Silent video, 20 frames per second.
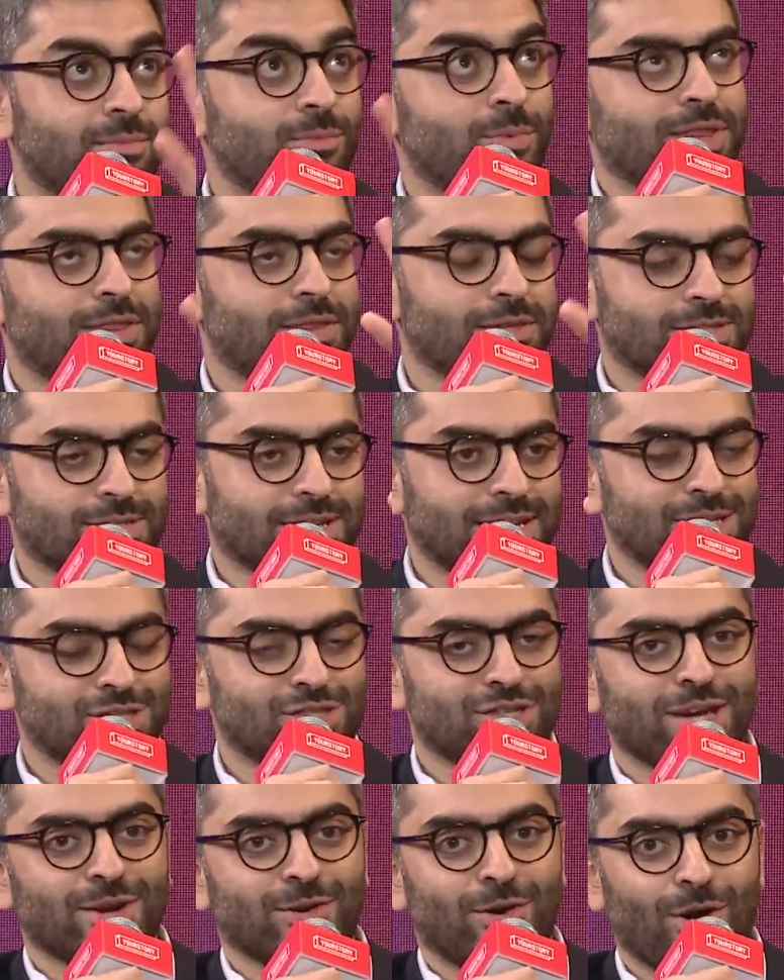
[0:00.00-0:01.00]
with the screen
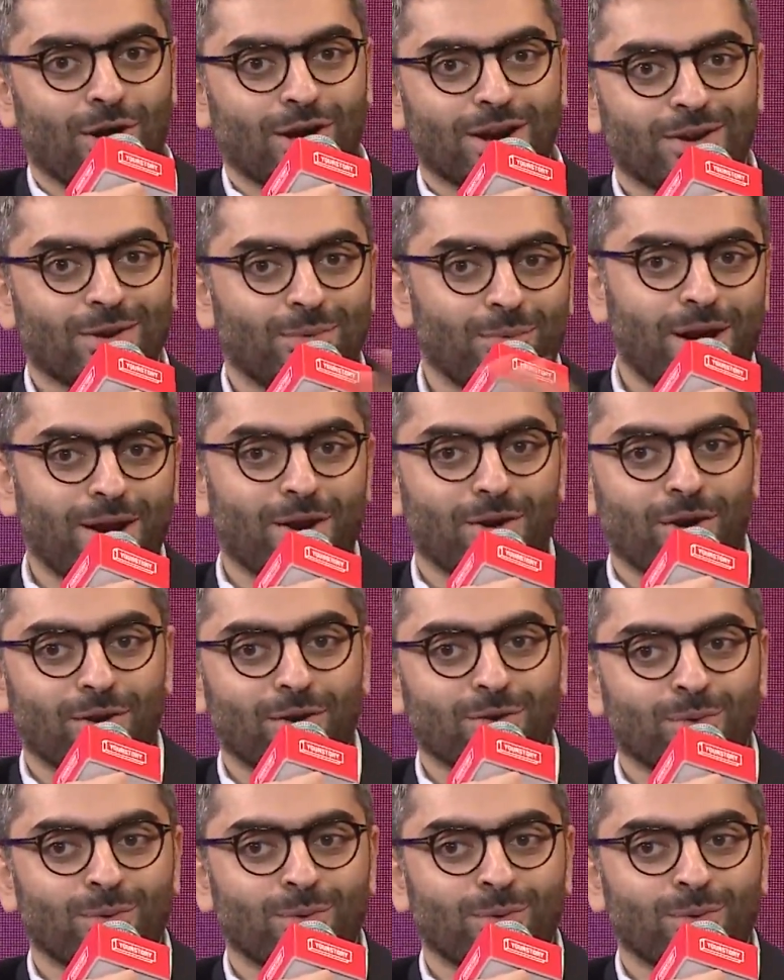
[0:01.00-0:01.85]
share on, went on